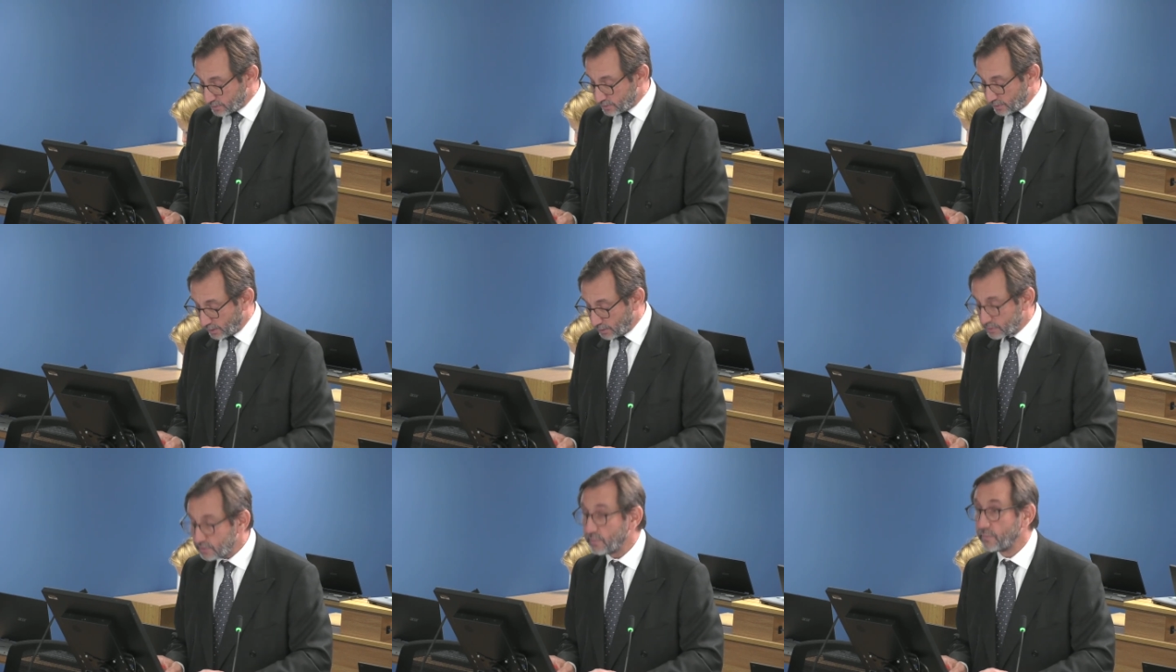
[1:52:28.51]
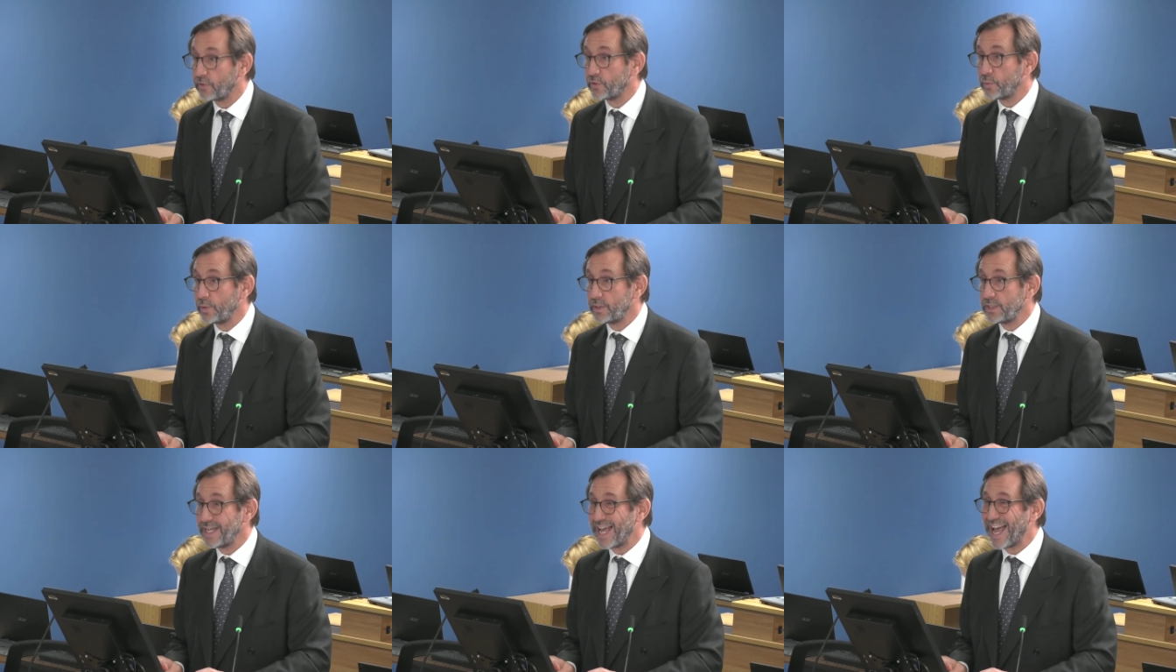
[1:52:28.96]
Stokes on the
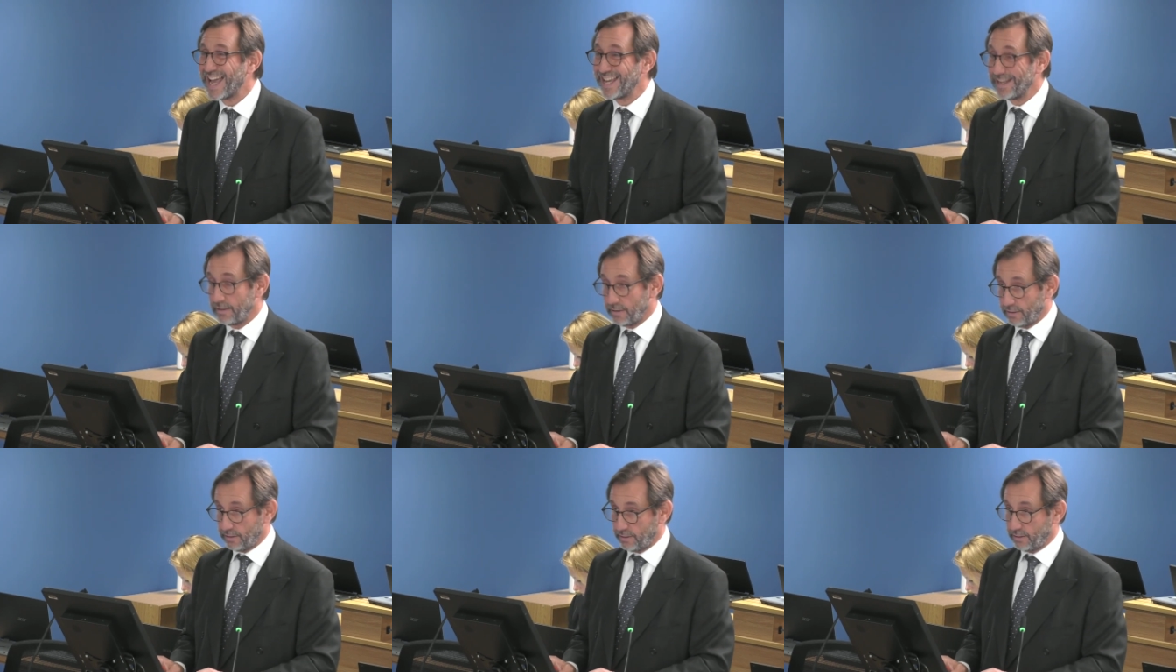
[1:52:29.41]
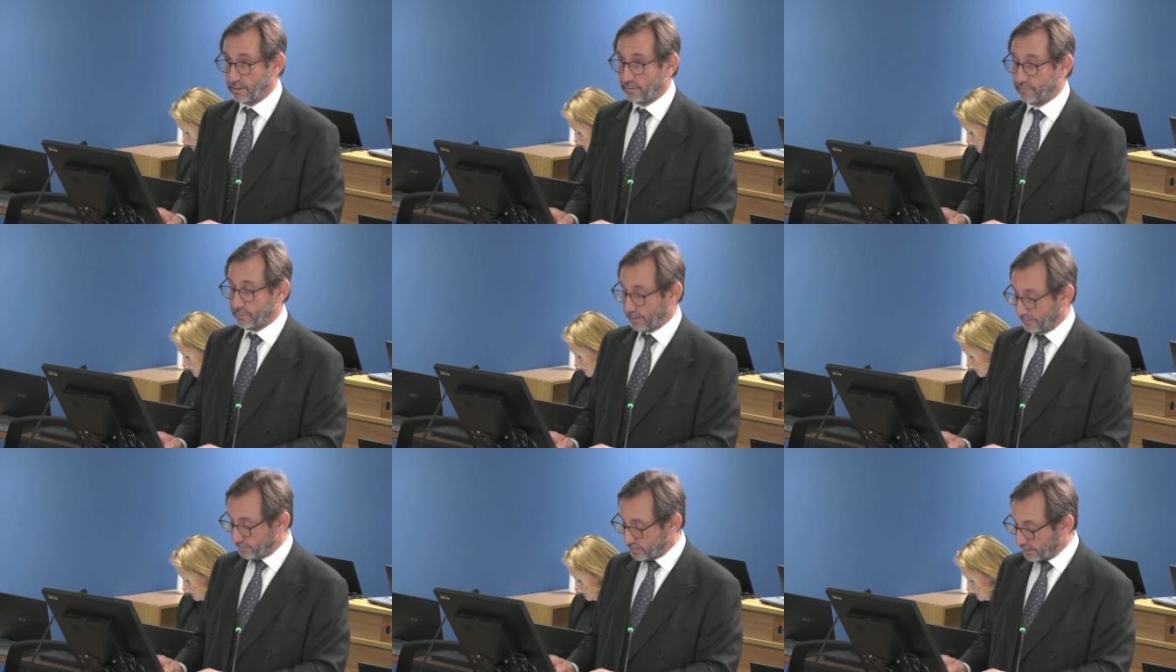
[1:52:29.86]
28th
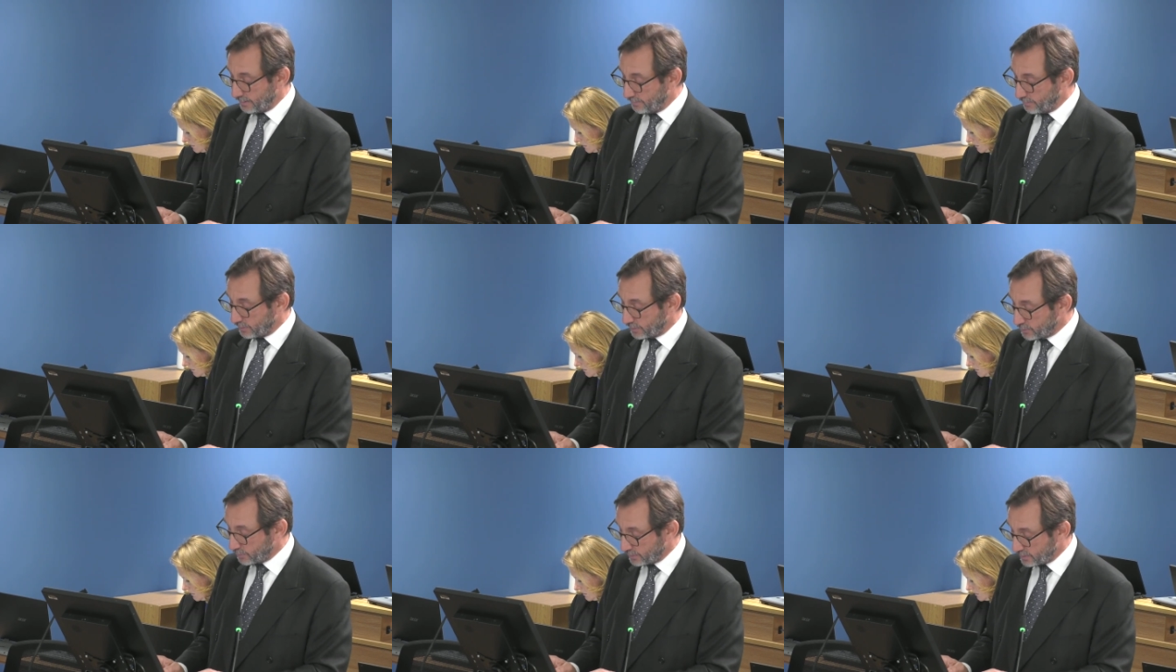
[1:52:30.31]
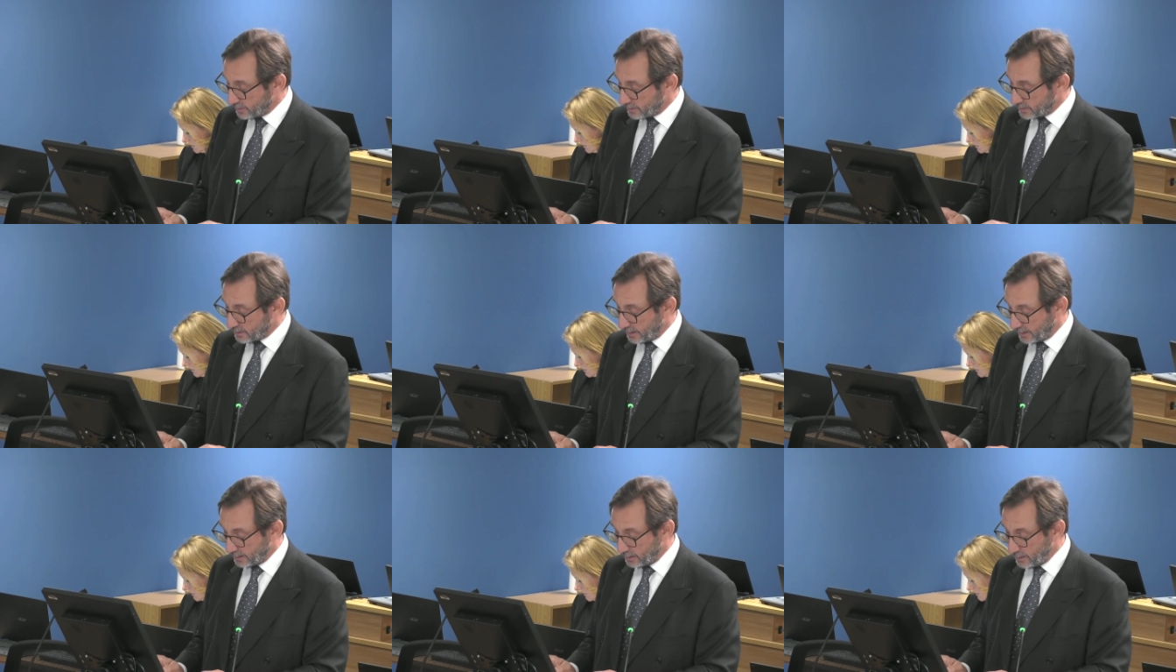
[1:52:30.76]
of September
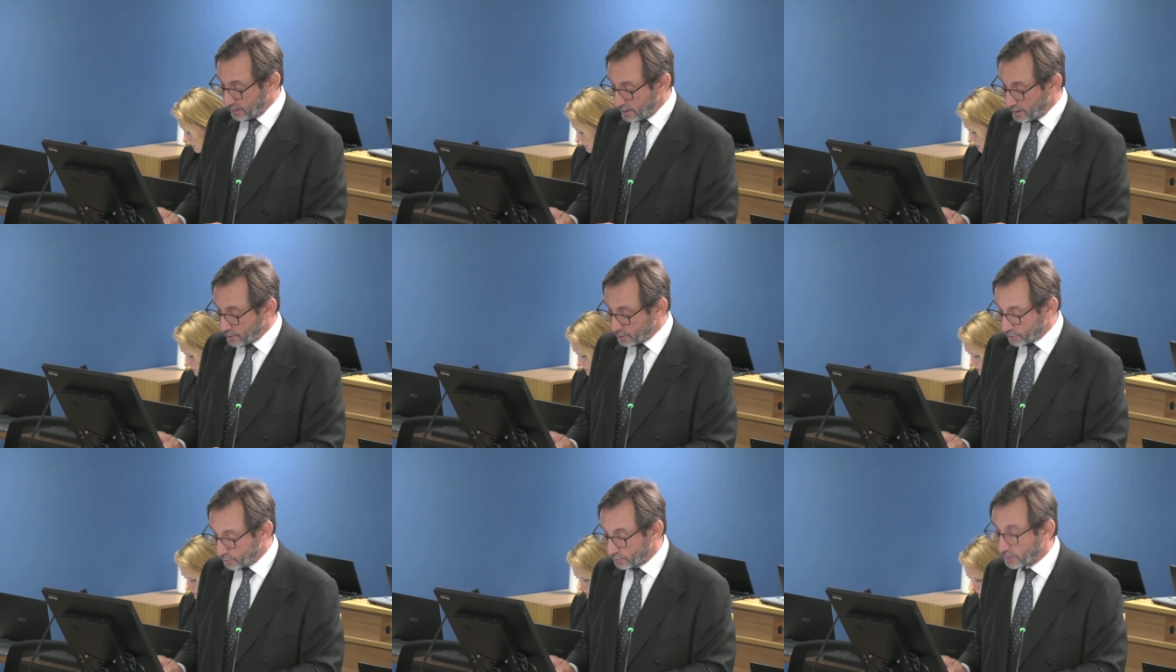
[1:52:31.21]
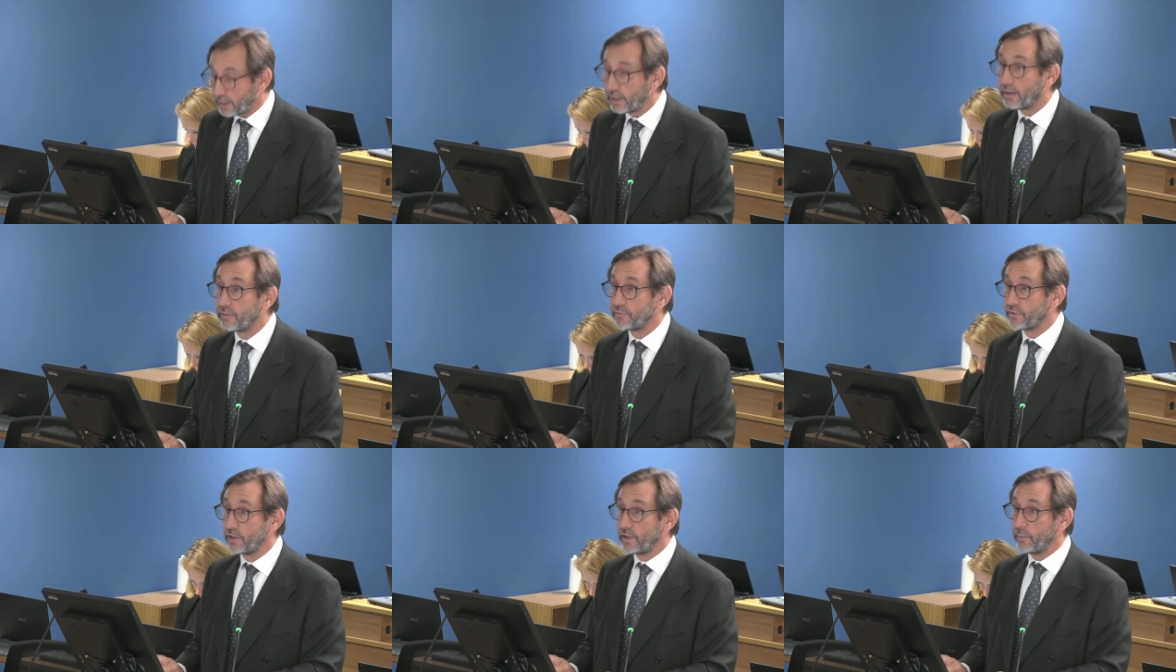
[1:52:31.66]
2010, shortly
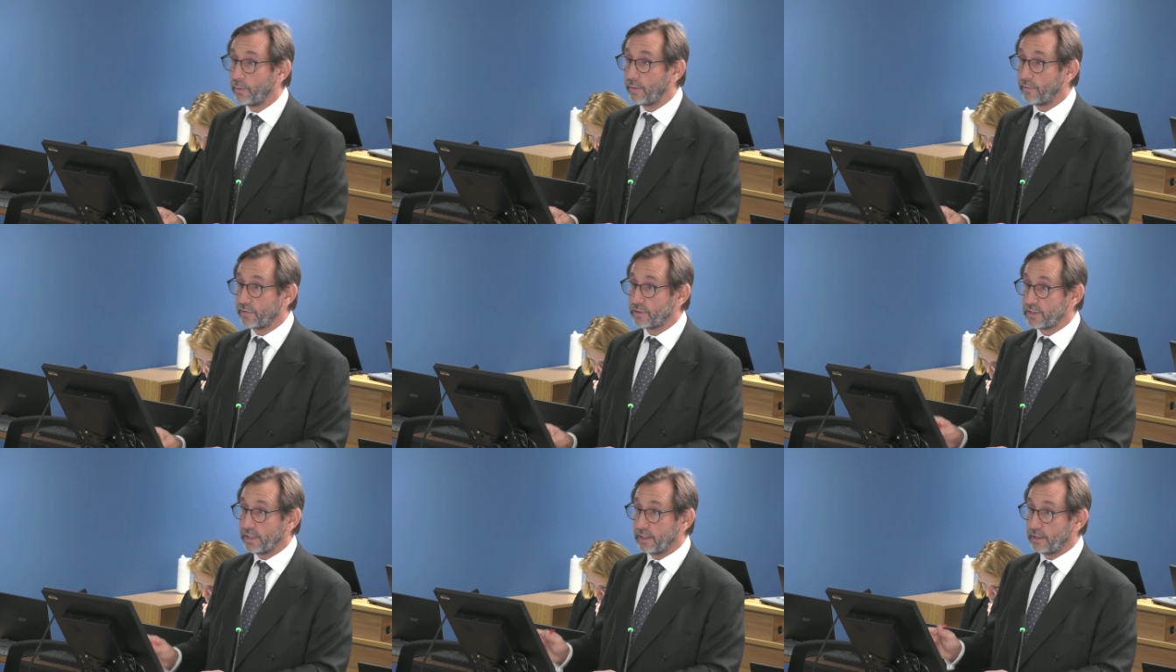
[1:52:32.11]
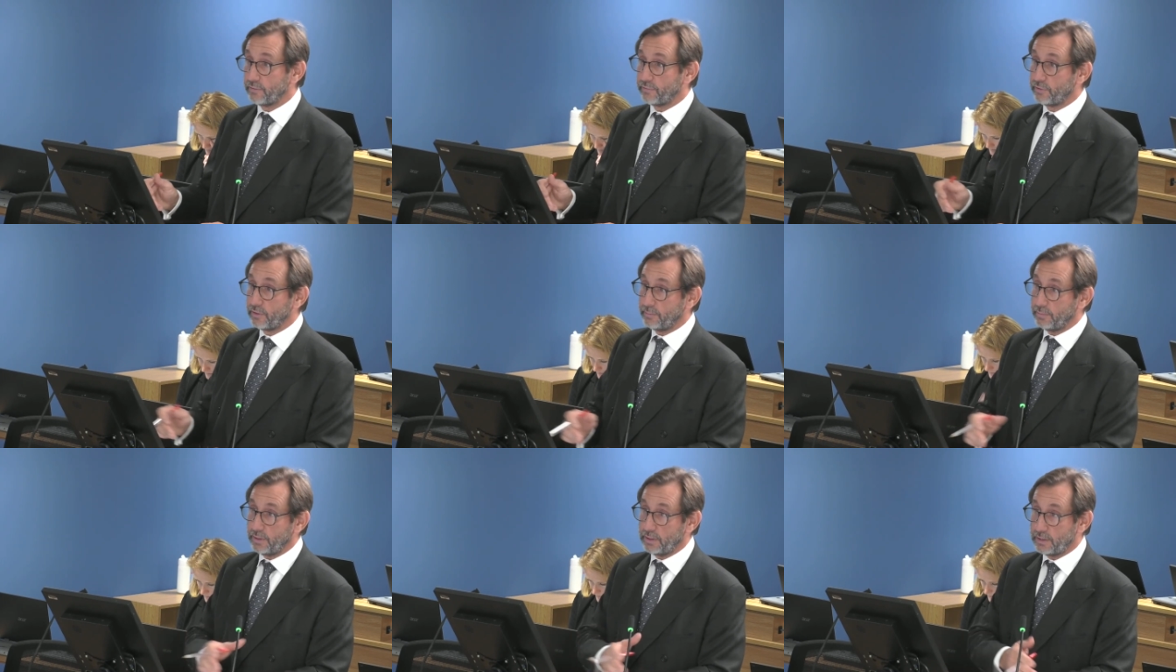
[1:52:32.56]
after he won the tender
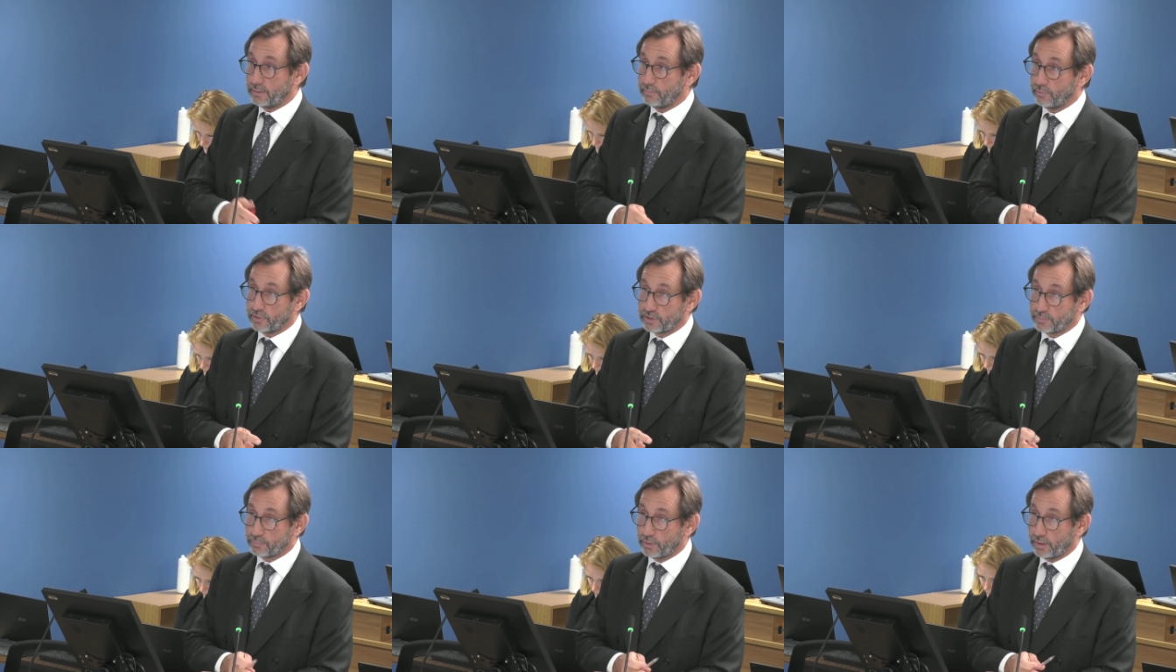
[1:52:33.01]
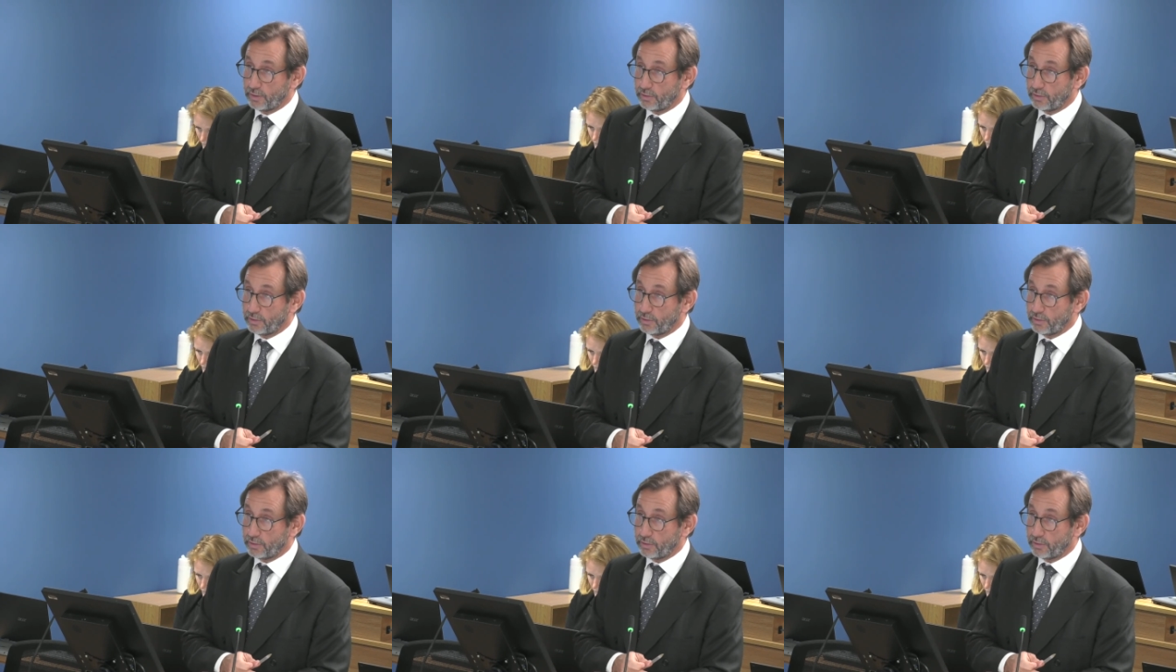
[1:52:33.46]
for the medium risk programme